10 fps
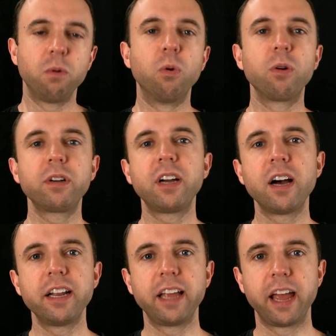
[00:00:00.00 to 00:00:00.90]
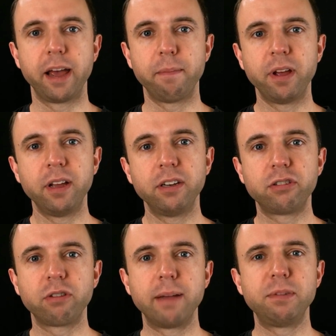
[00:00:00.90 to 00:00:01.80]
Ward Cunningham
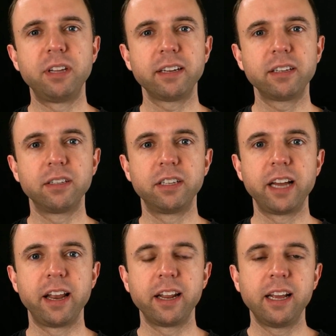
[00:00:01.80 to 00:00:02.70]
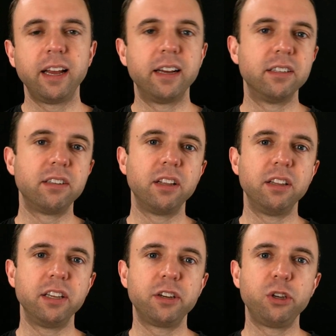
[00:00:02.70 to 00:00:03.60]
describes technical debt as
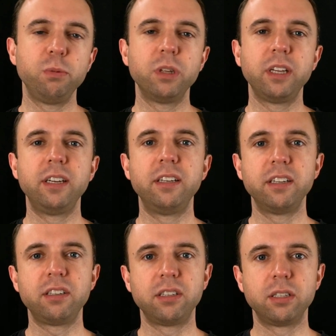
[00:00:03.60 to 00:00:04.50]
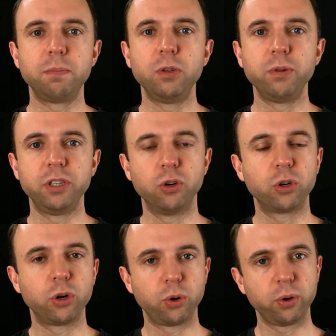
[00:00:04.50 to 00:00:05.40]
the accumulated distance between your
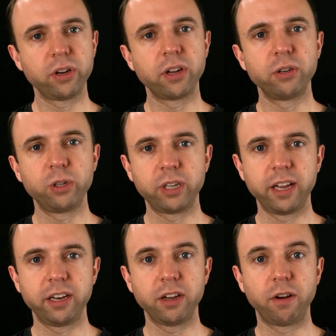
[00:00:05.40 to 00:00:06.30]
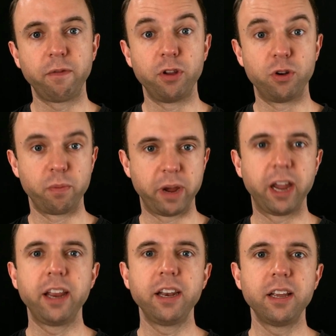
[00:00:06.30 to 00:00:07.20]
current understanding of the
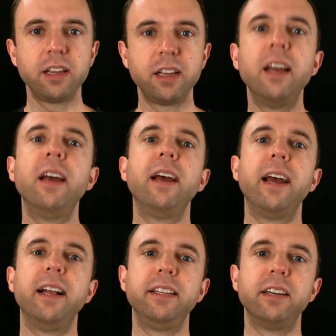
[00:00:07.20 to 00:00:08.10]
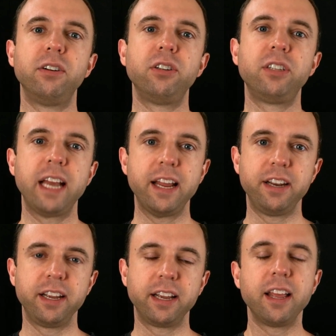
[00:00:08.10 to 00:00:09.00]
domain and the
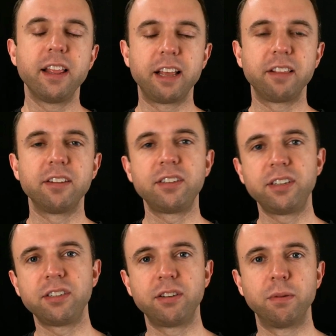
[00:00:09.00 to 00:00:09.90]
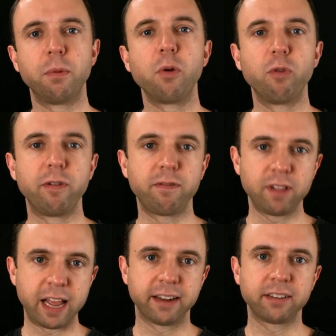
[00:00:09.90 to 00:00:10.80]
understanding that the system
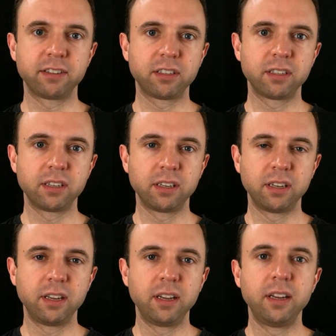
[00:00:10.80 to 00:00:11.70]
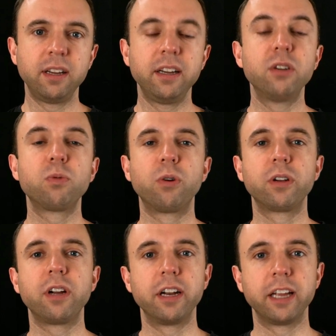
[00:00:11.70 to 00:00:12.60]
reflects. Here's Ward
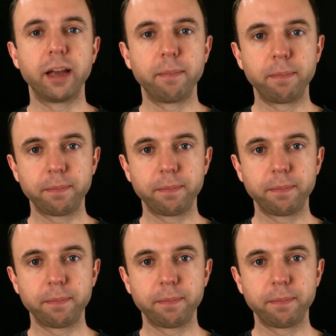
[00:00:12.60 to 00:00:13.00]
Cunningham.